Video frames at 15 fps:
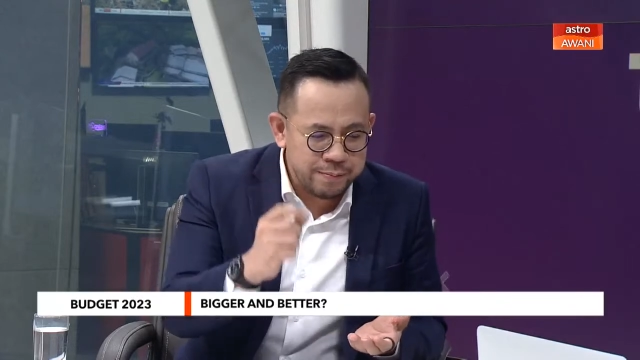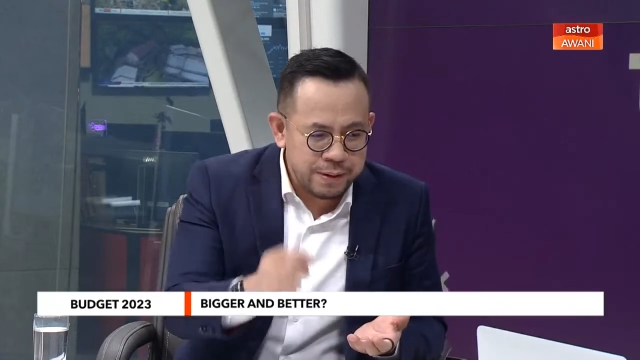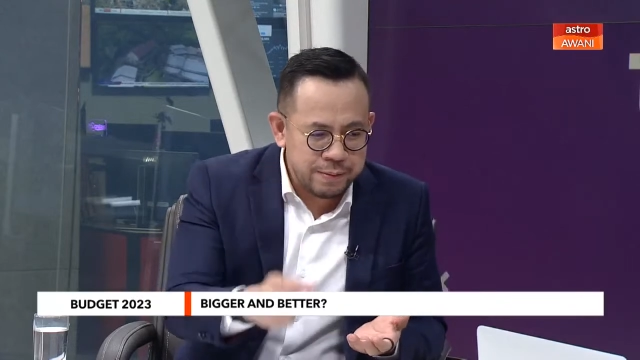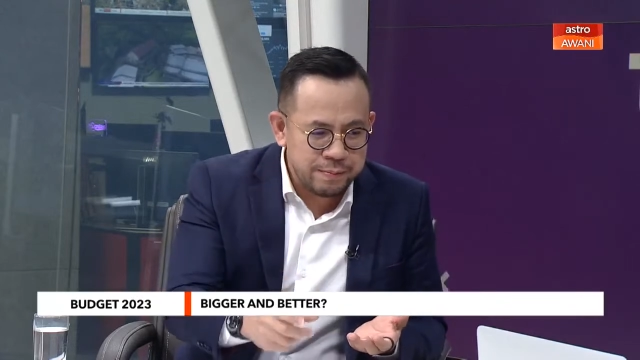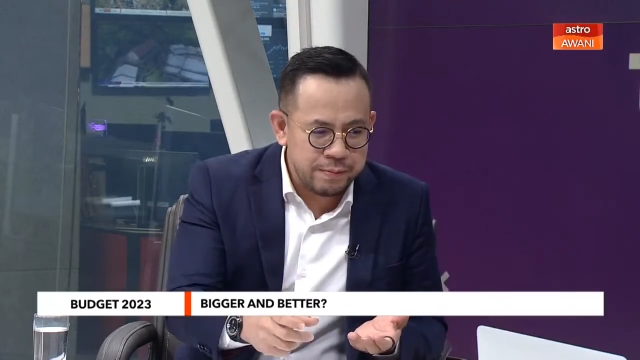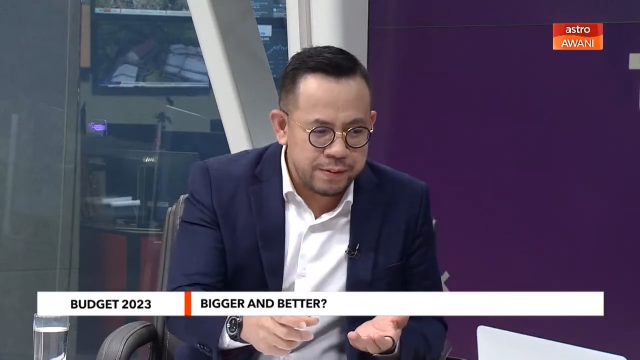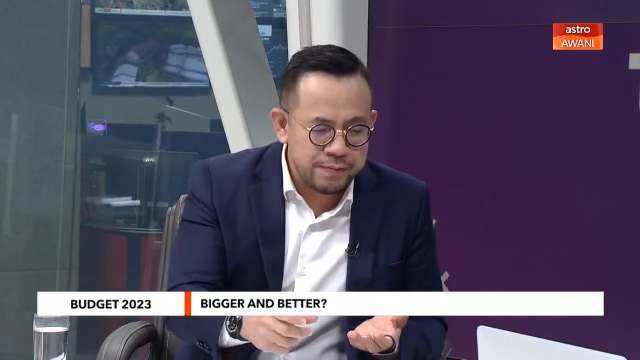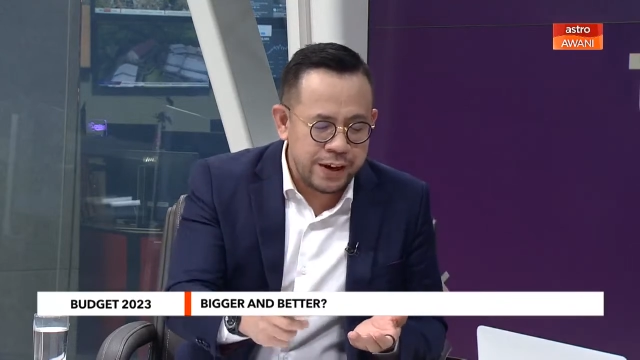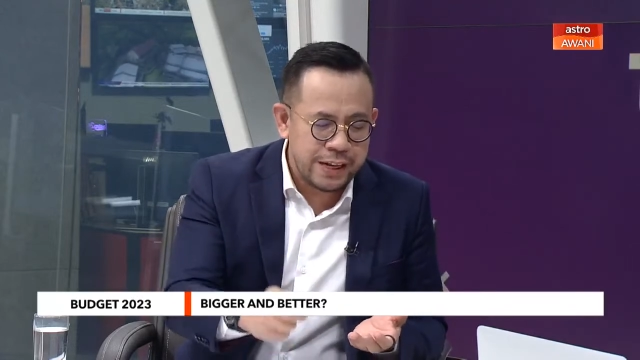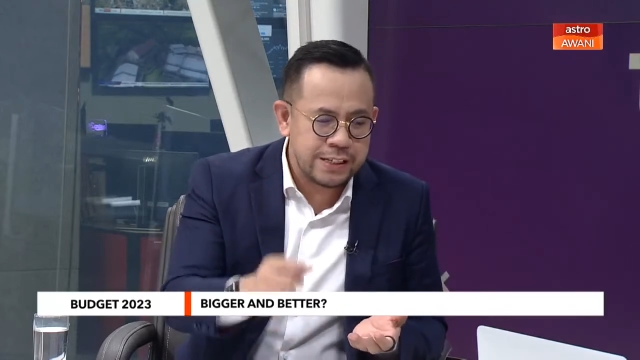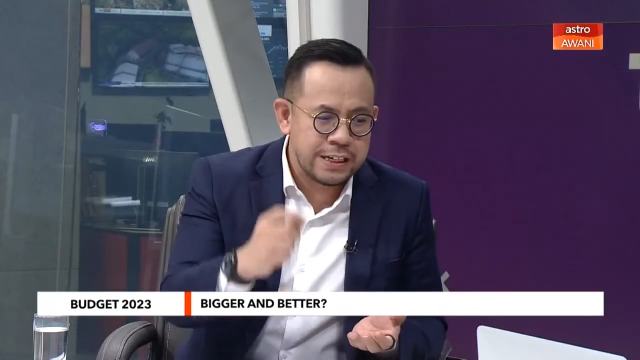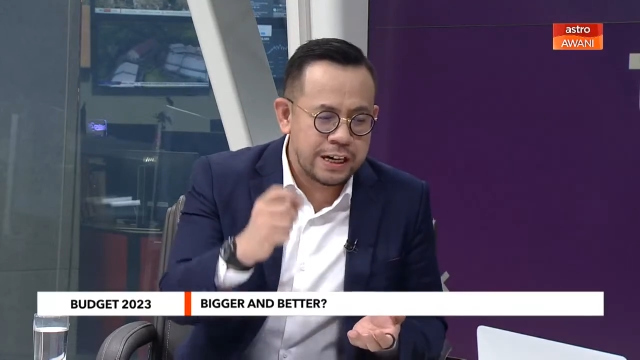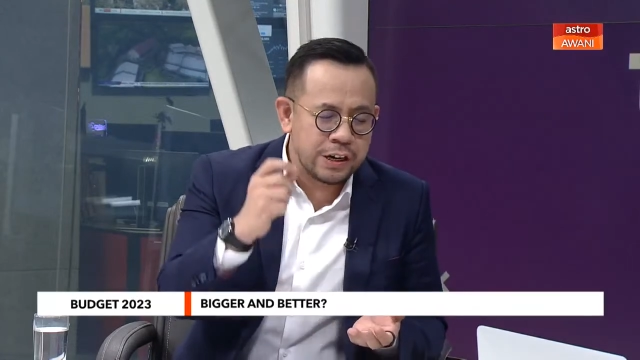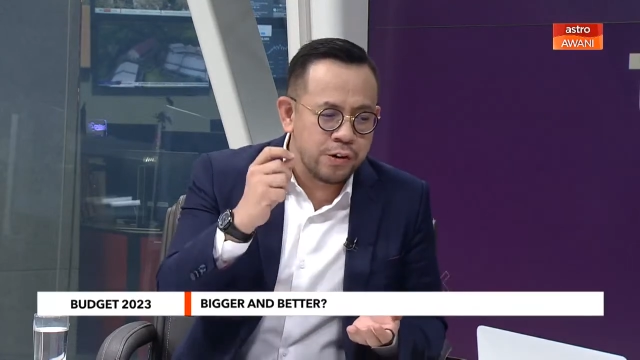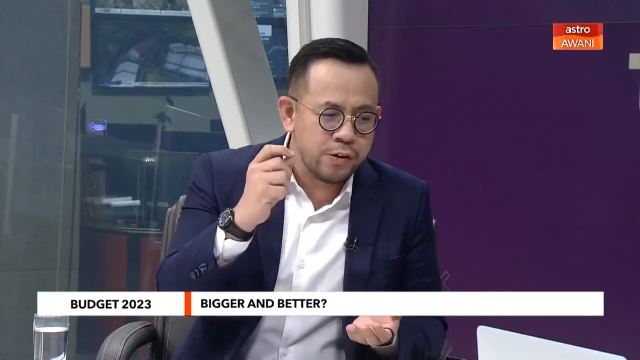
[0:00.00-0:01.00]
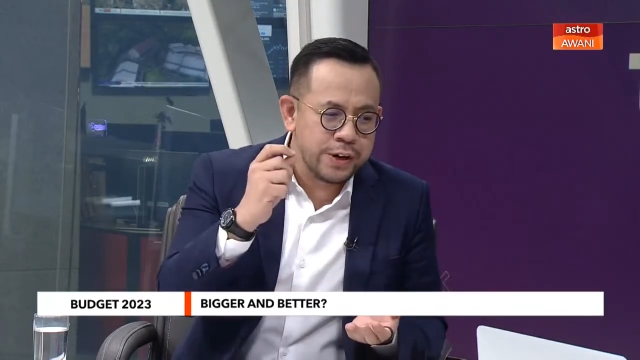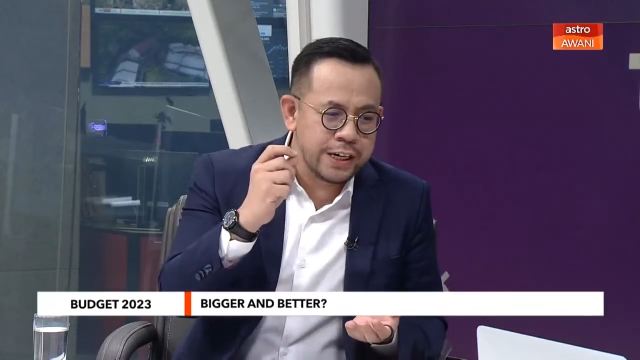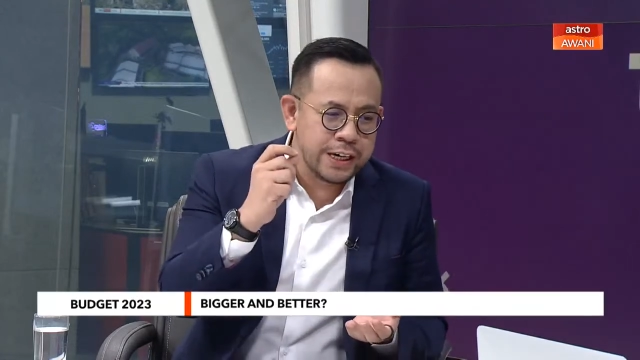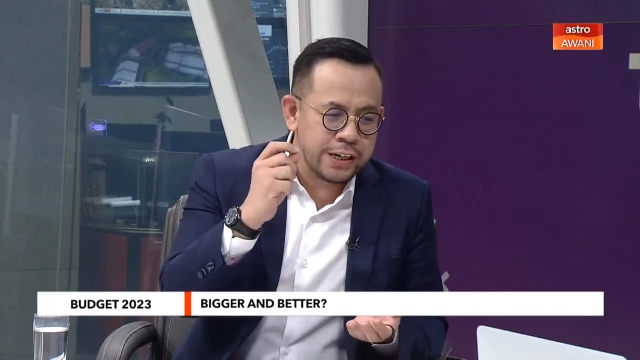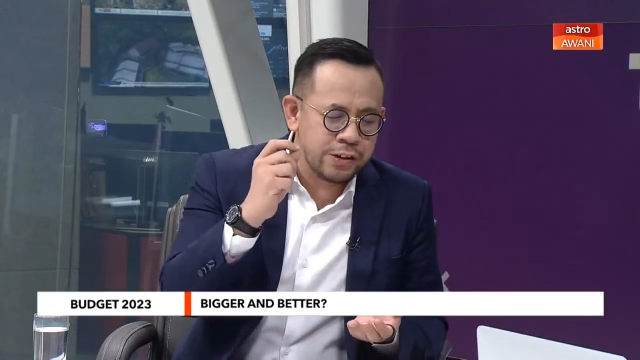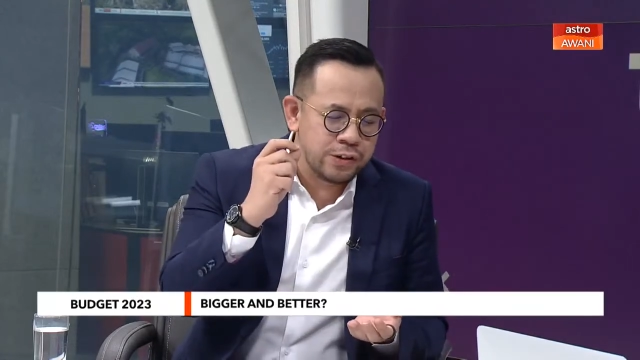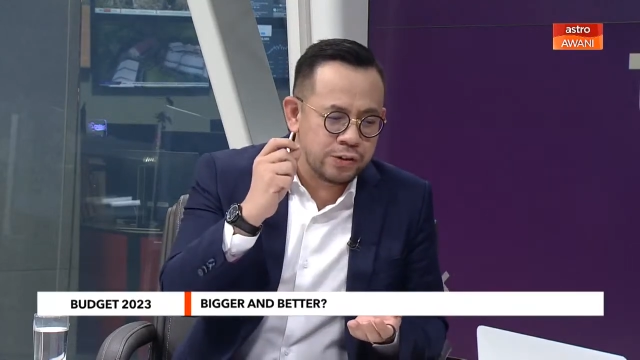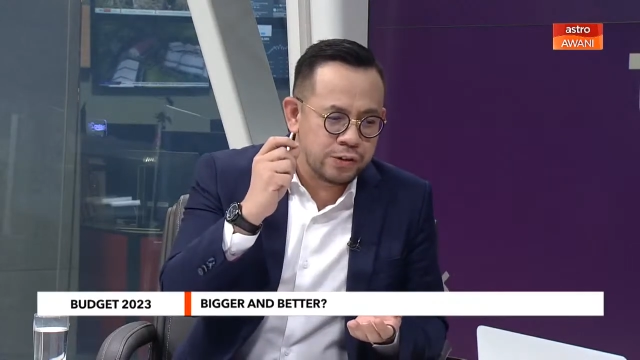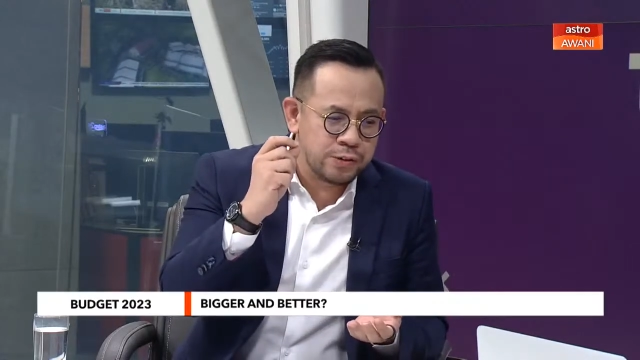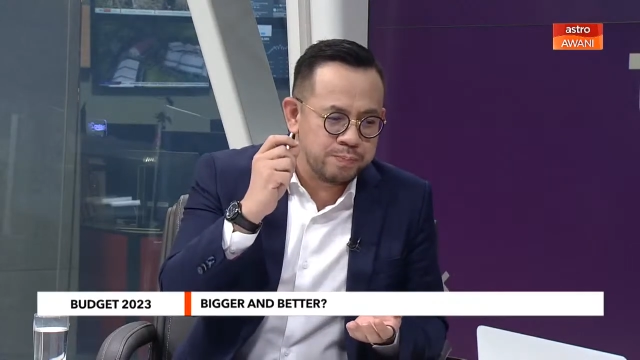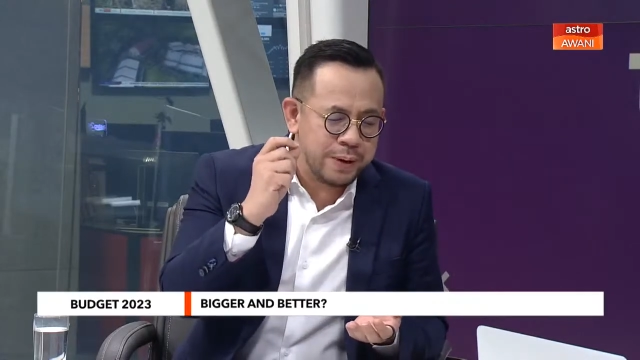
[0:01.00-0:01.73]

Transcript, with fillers: development funds are going